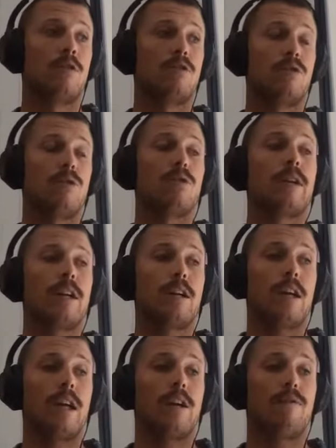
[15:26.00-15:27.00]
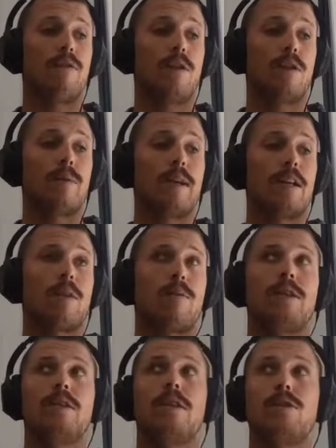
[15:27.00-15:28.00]
touring and following. Like
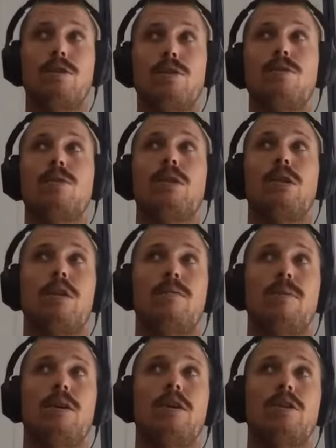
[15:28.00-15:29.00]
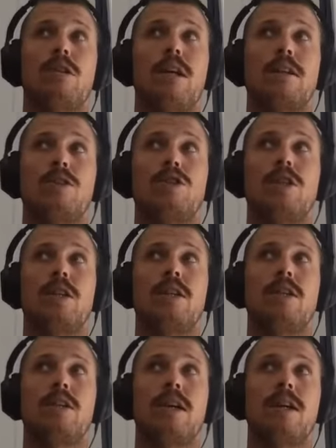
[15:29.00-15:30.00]
we did do a lot of merch last
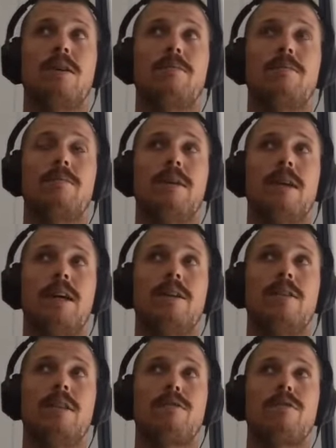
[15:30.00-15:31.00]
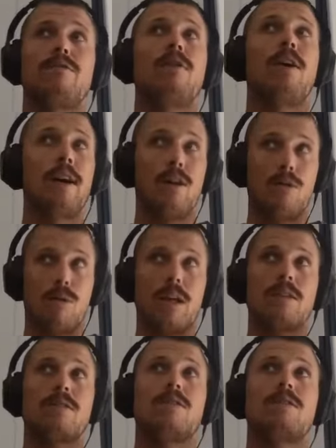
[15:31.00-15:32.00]
year, and different vinyl
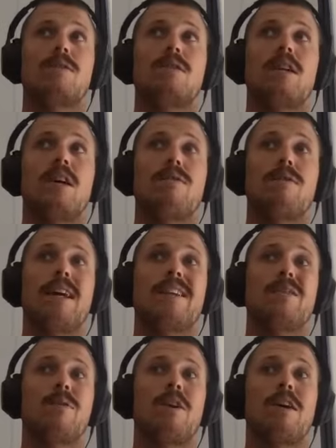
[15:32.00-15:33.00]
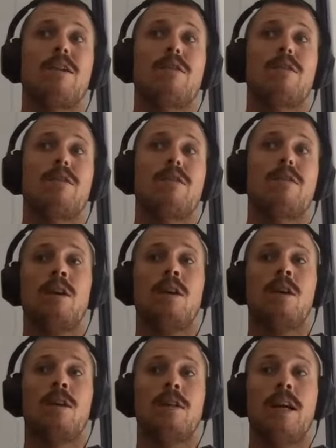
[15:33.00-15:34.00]
releases and stuff, and that's kind of,
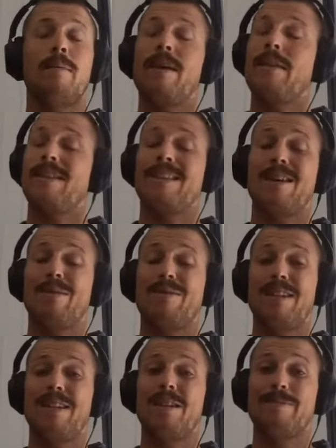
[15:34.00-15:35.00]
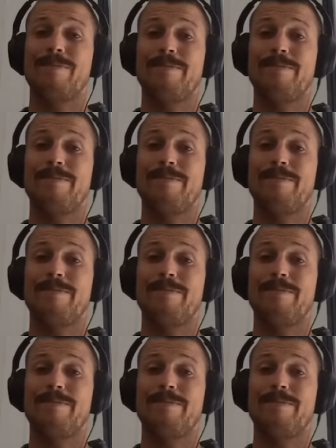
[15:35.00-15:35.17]
yeah, man, that's how we've done it.